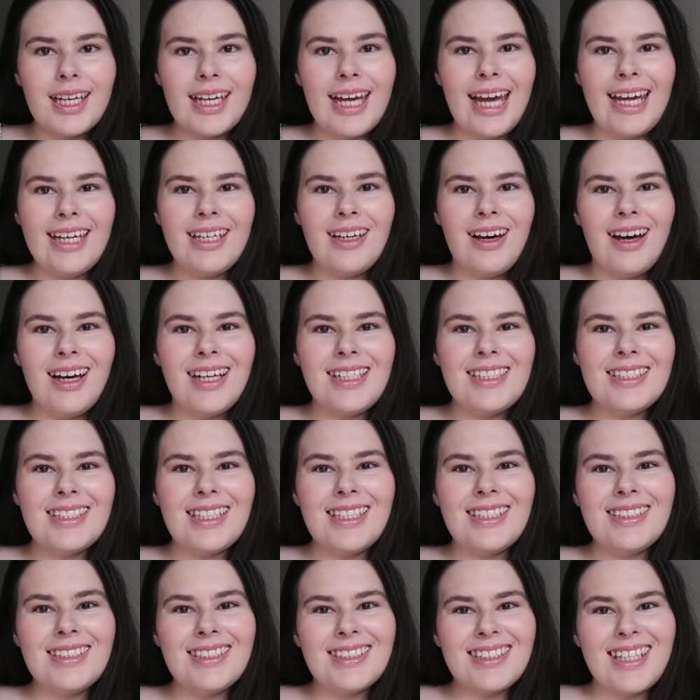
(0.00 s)
Hey guys,
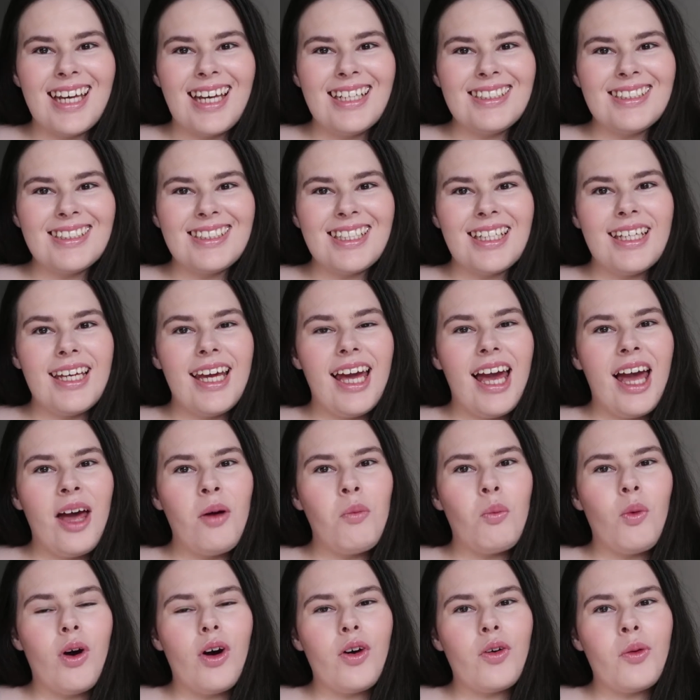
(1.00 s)
it's Kenzie
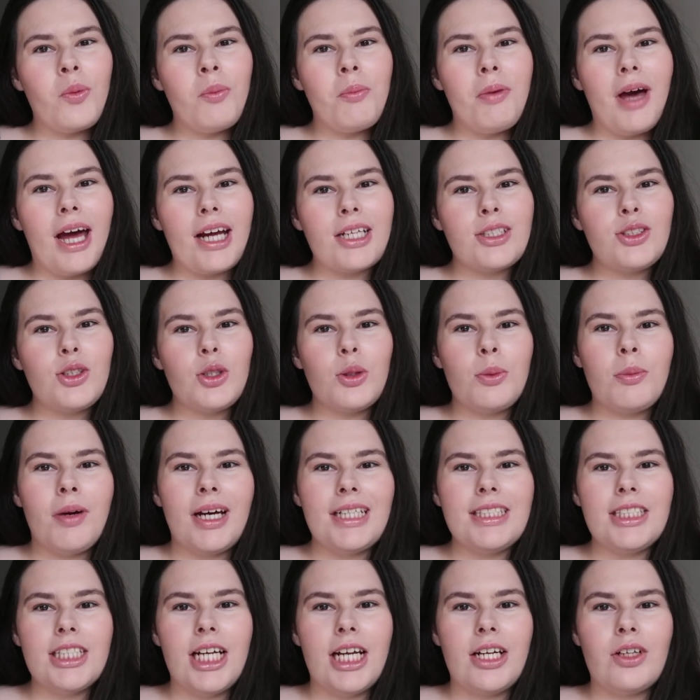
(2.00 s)
and welcome back to
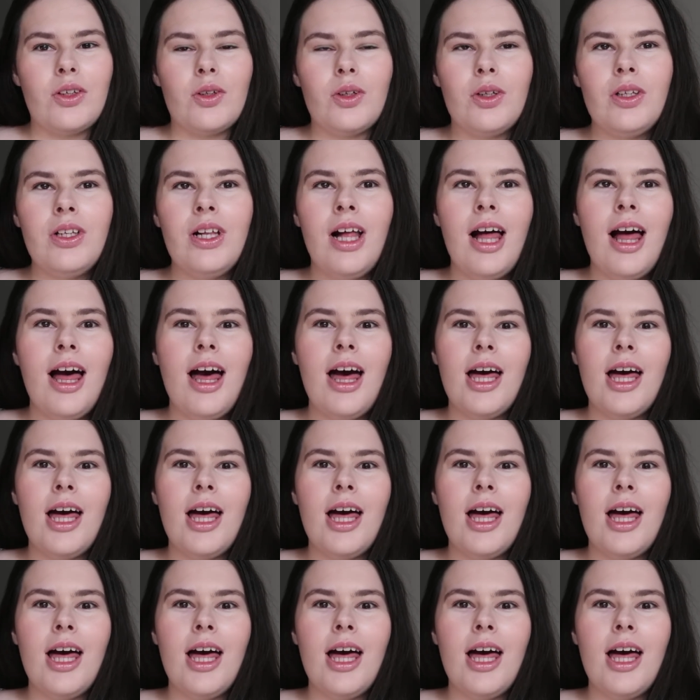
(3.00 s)
my channel.